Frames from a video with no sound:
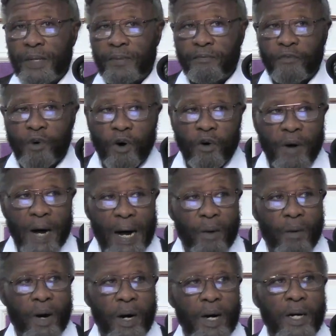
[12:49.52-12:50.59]
for
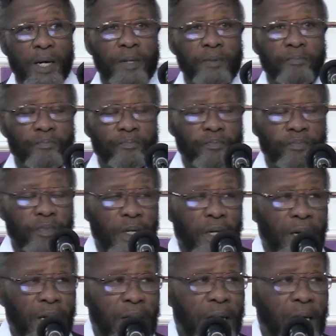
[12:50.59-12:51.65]
our
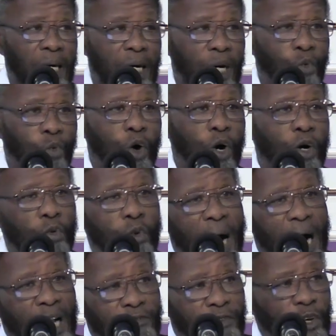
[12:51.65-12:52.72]
uh,
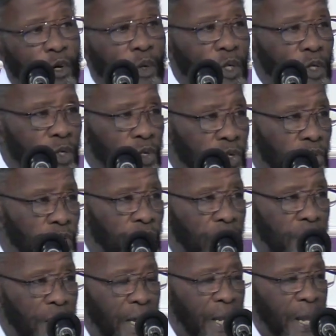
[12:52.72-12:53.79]
worldwide viewers
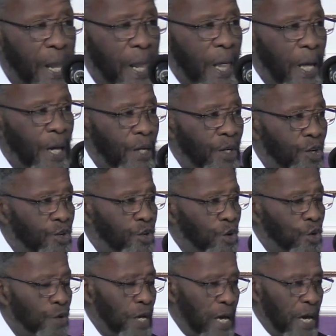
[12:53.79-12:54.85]
to
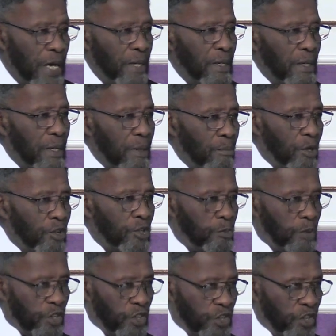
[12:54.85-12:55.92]
tune in, but
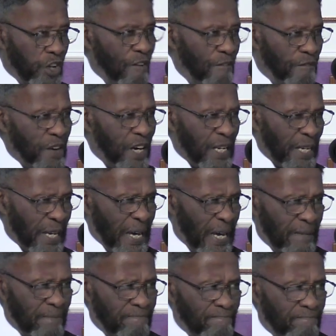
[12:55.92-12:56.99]
specifically,
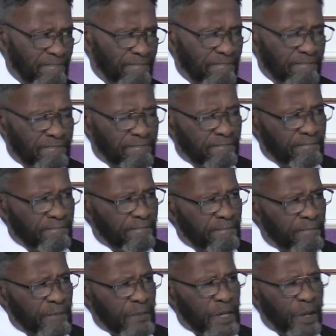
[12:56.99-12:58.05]

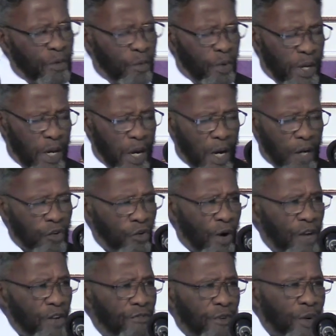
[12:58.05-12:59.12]
we are
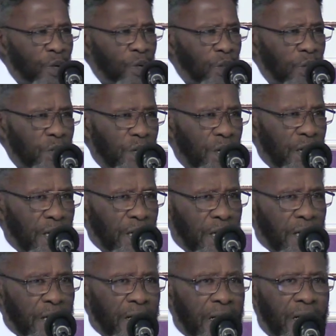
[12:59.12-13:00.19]
grateful
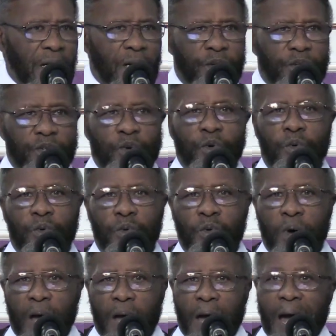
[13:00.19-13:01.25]
uh, to
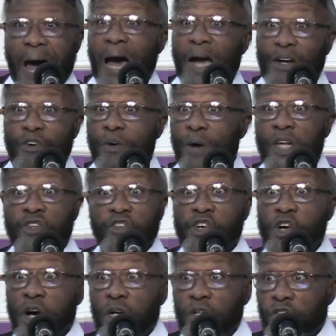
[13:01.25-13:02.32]
our great
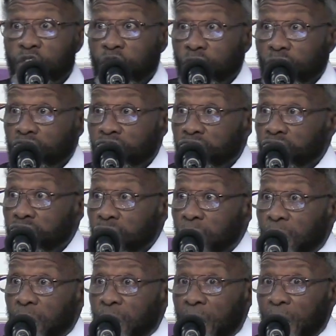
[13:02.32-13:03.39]
church,
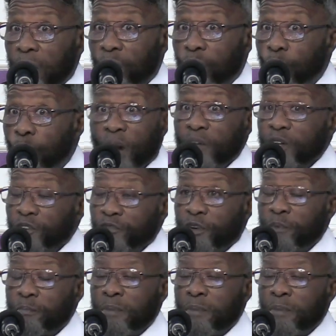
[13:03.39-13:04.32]
wonderful